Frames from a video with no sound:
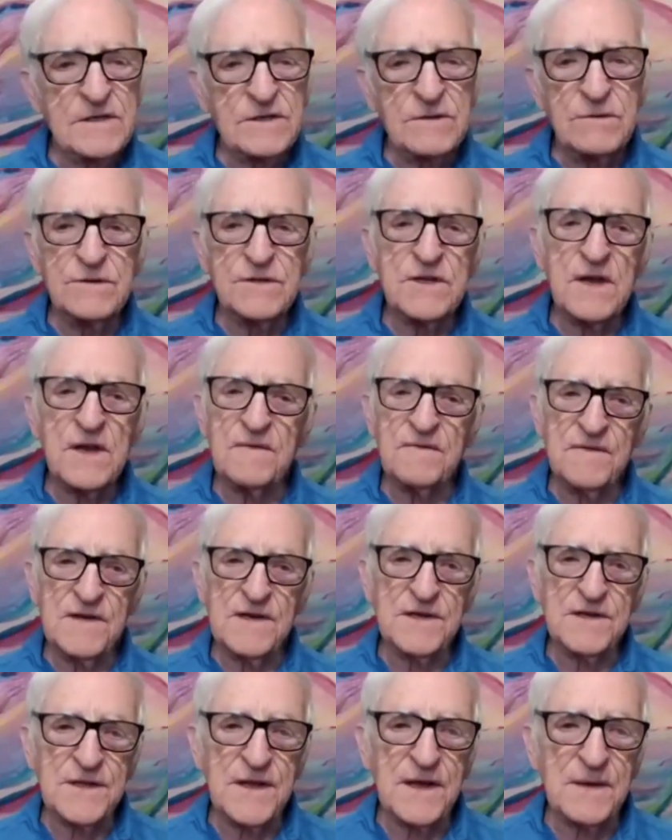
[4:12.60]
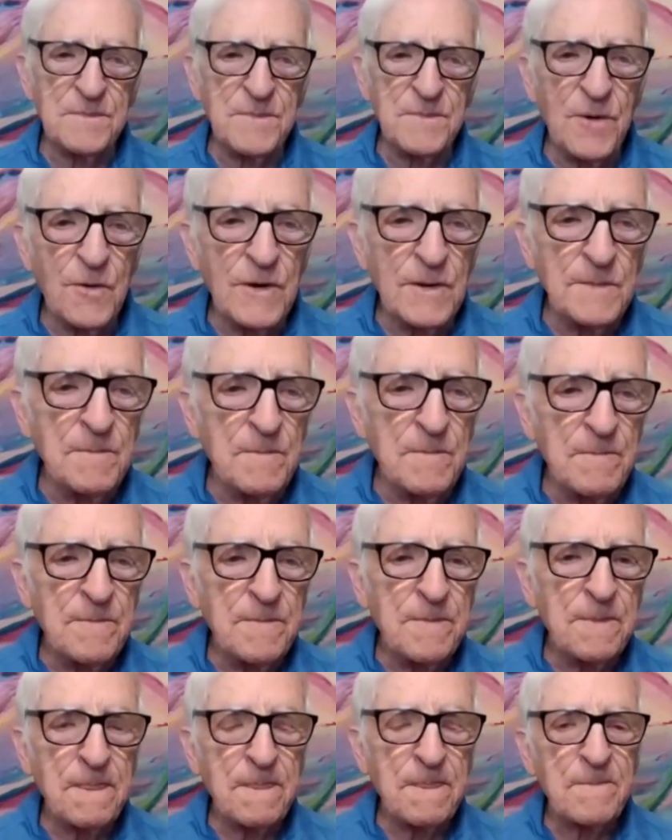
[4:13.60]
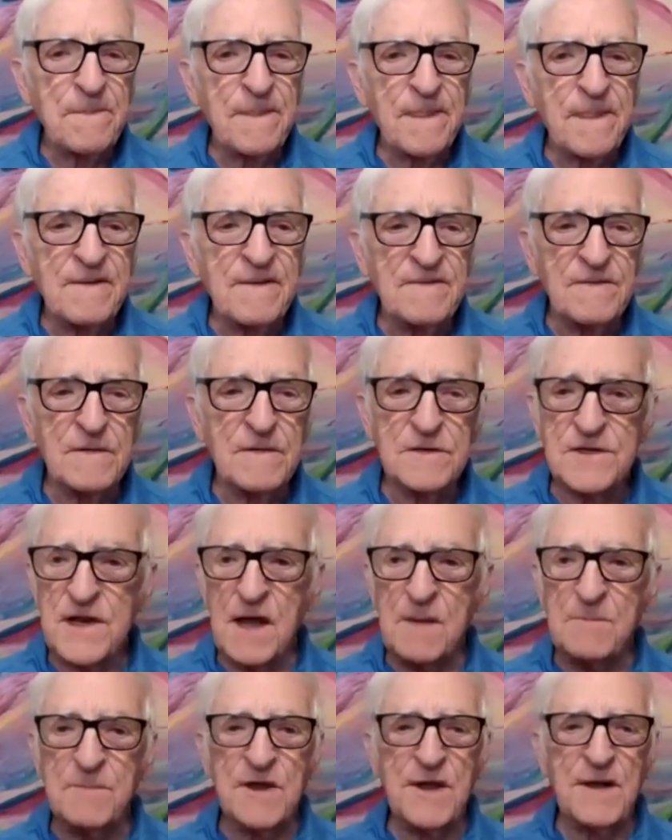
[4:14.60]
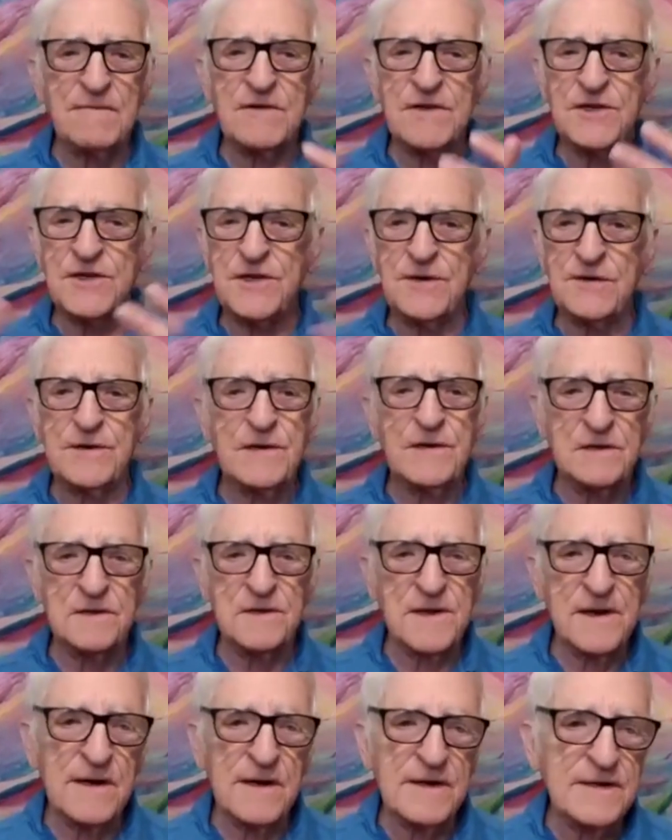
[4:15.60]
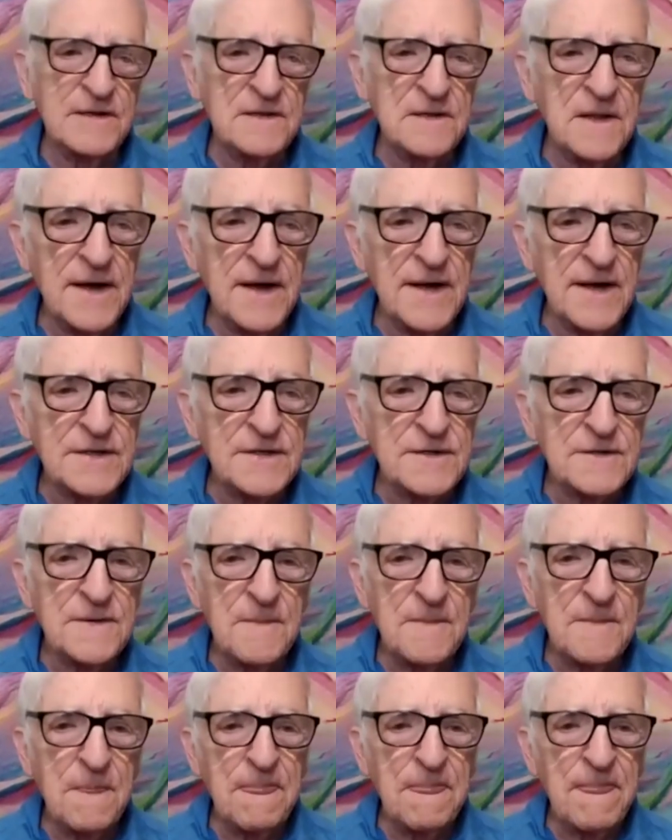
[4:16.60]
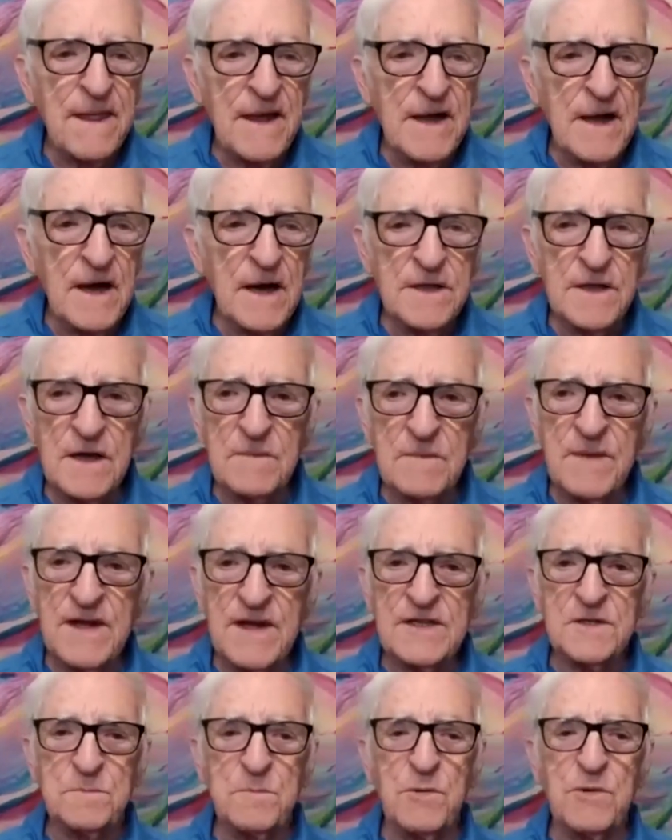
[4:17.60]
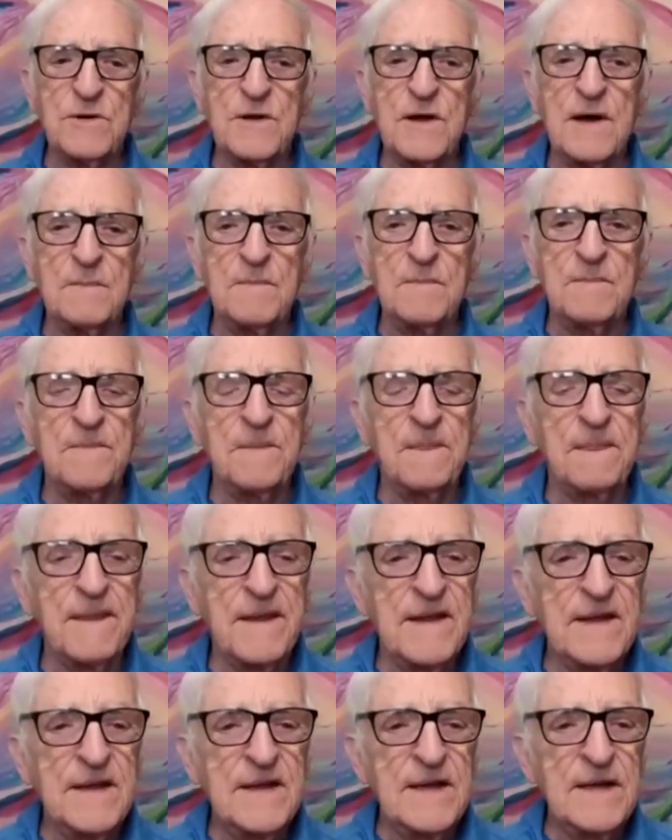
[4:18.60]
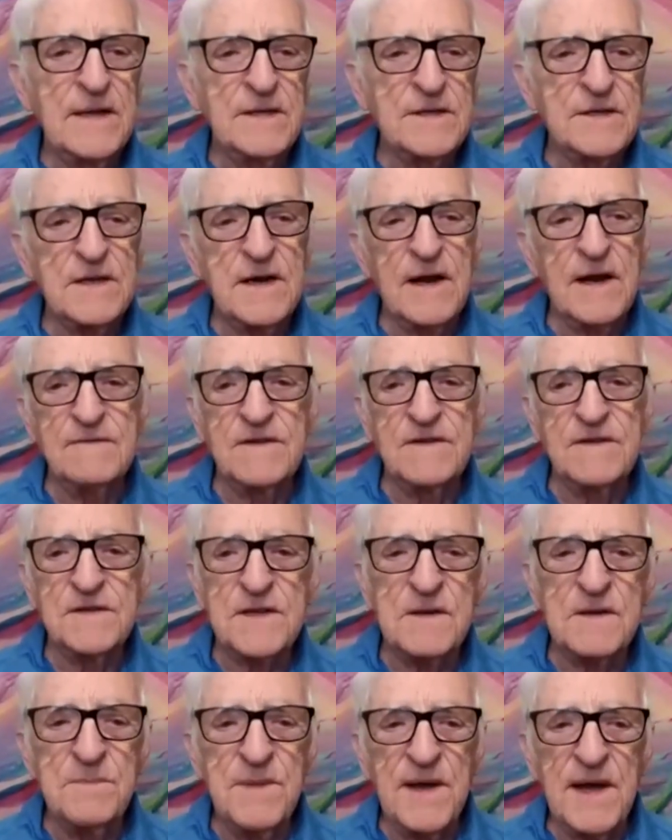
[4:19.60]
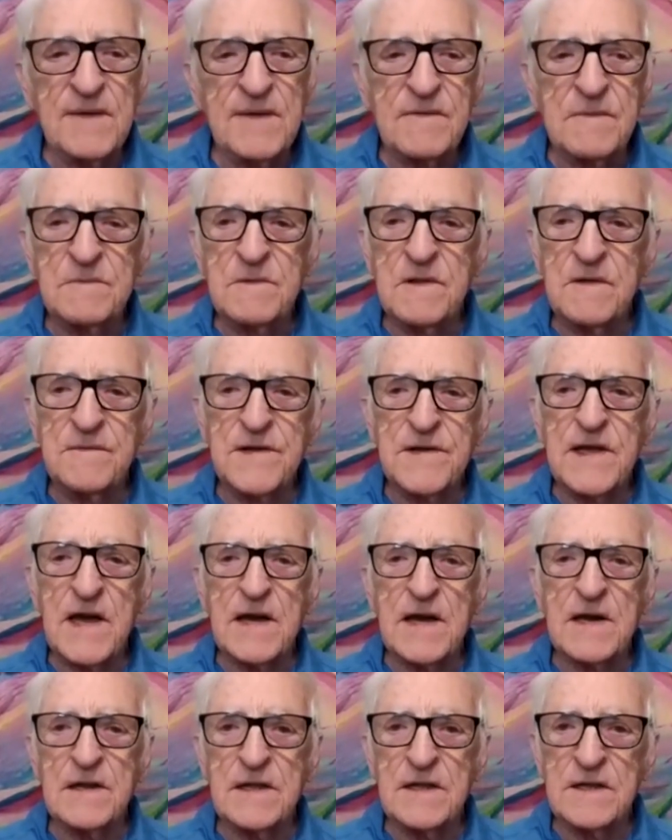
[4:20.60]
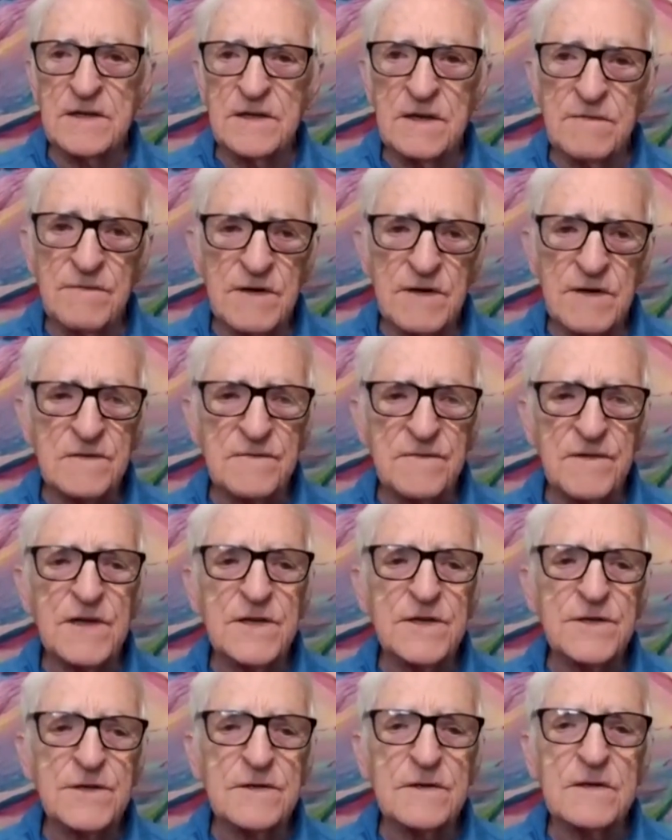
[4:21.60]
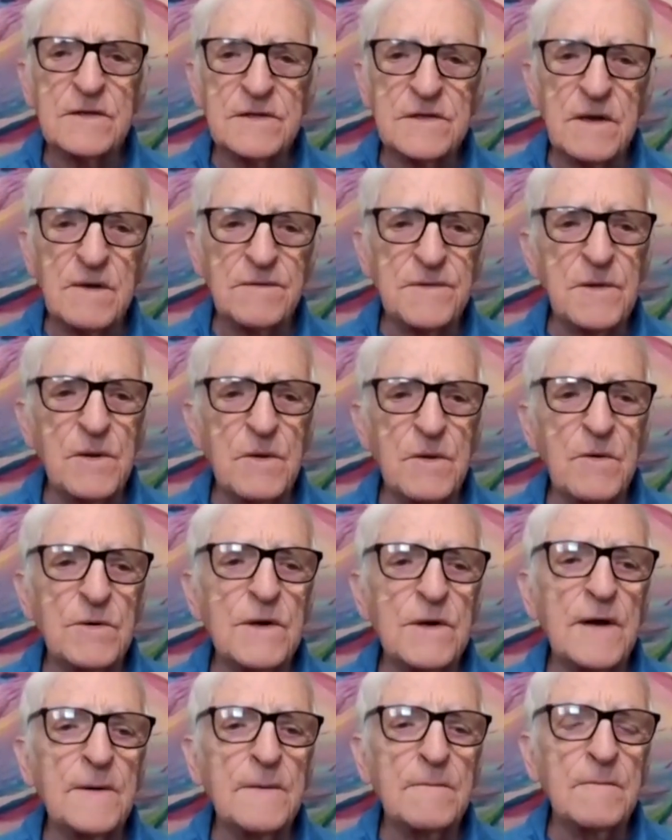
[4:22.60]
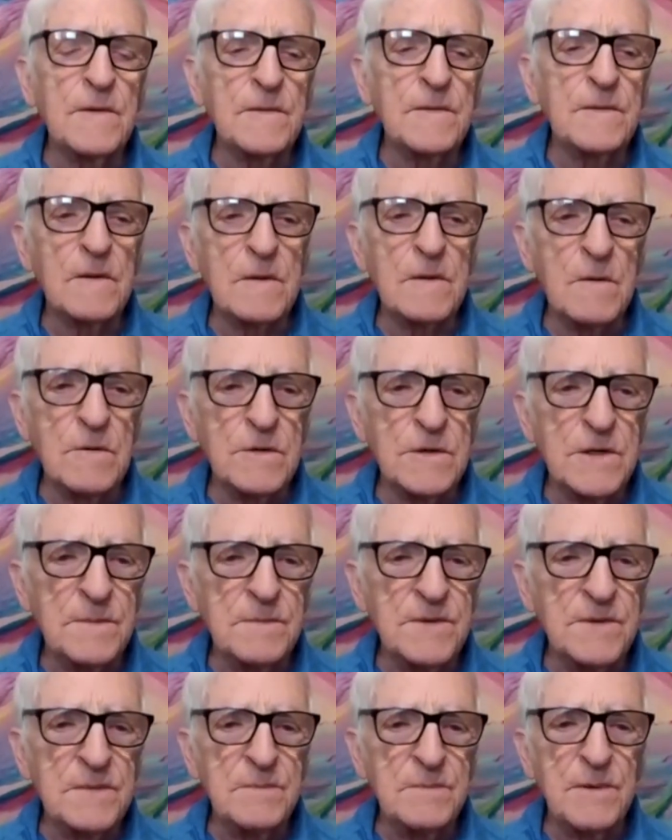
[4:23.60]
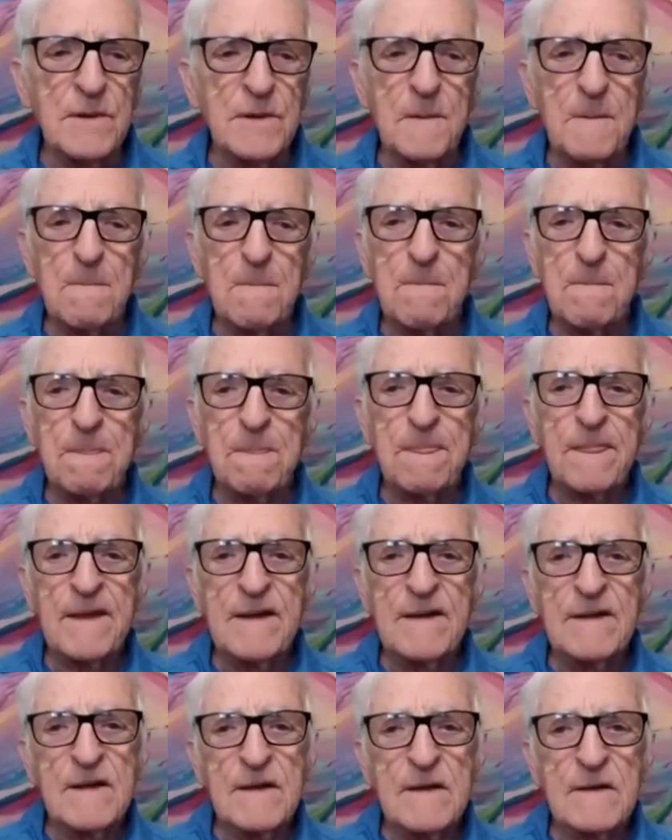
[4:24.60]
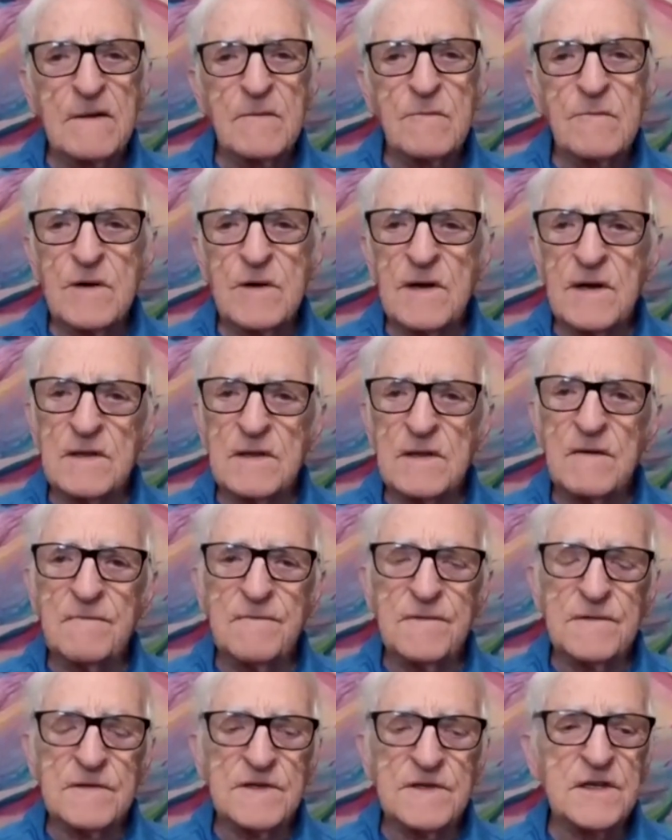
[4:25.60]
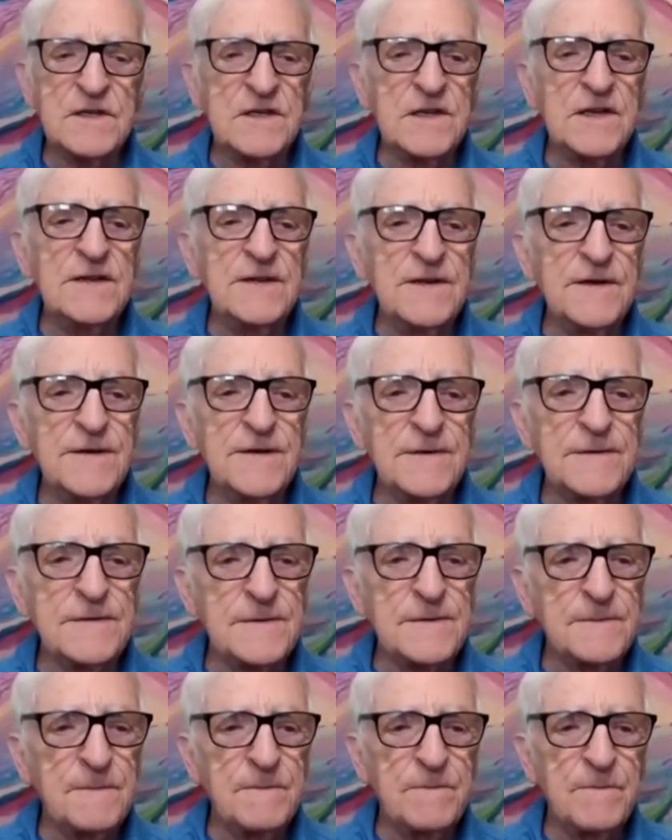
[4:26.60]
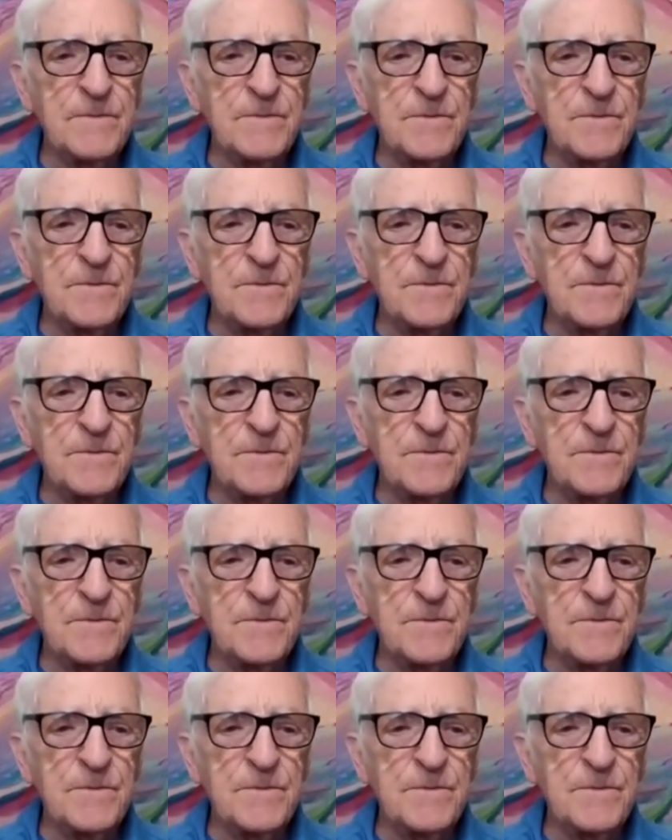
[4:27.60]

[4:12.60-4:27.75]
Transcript: As soon as I finished that poem, first time I ever shared Hildegard in class, a young man spoke up. He said, I've just come back from living on an Indian reservation in South Dakota with Lakota people, where I lived for 16 years.